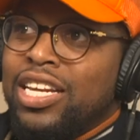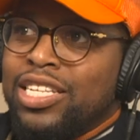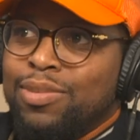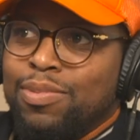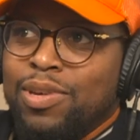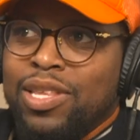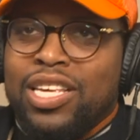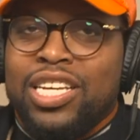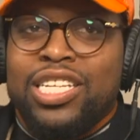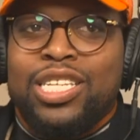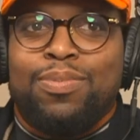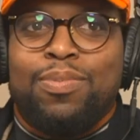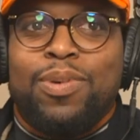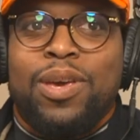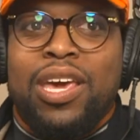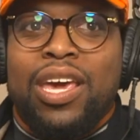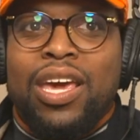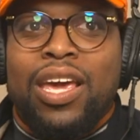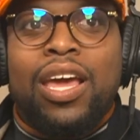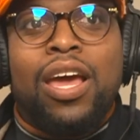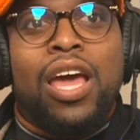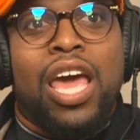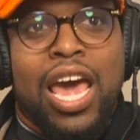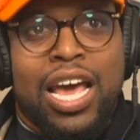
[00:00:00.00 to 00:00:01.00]
to be this
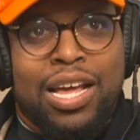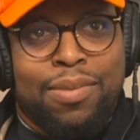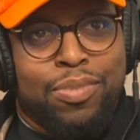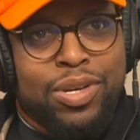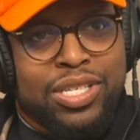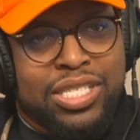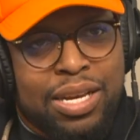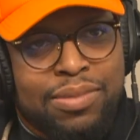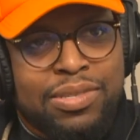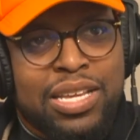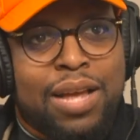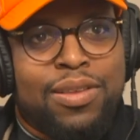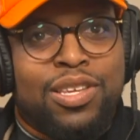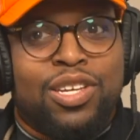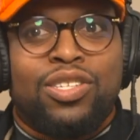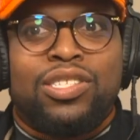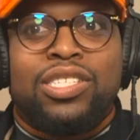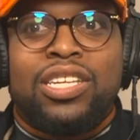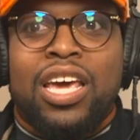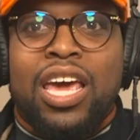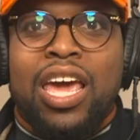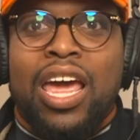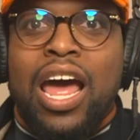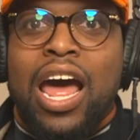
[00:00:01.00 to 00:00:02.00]
big. But sometimes He'll
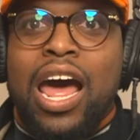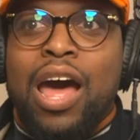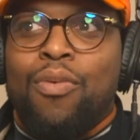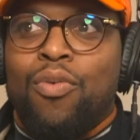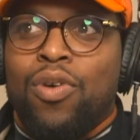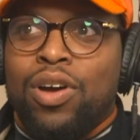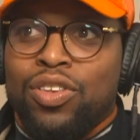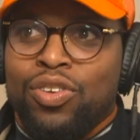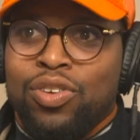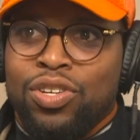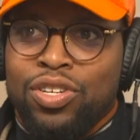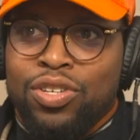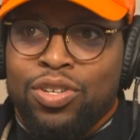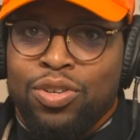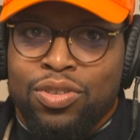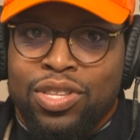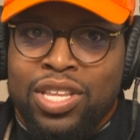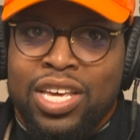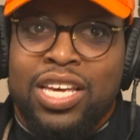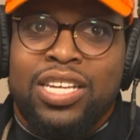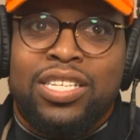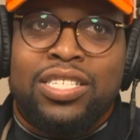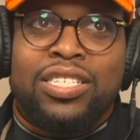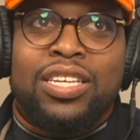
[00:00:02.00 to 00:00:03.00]
say, I want you to do
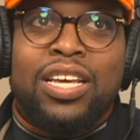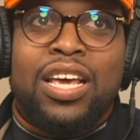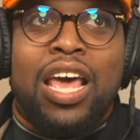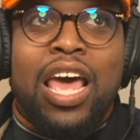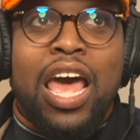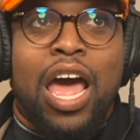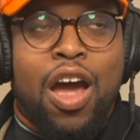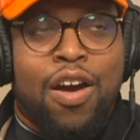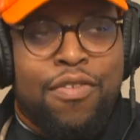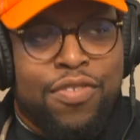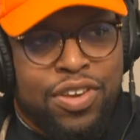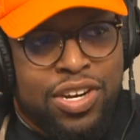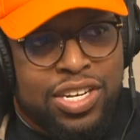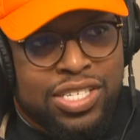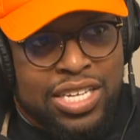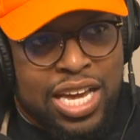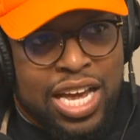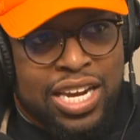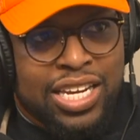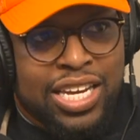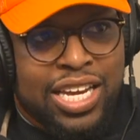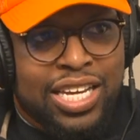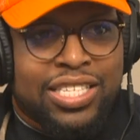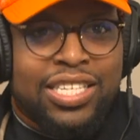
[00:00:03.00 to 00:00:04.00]
this. However you
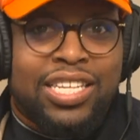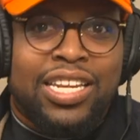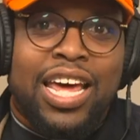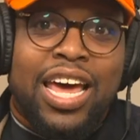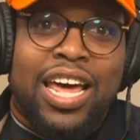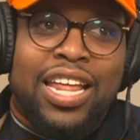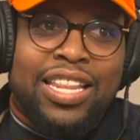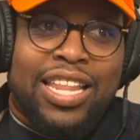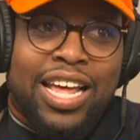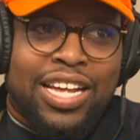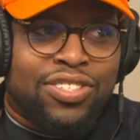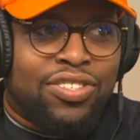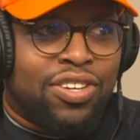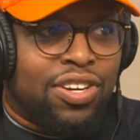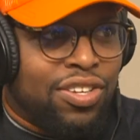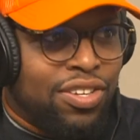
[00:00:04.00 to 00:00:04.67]
decide to get to that, that's on you.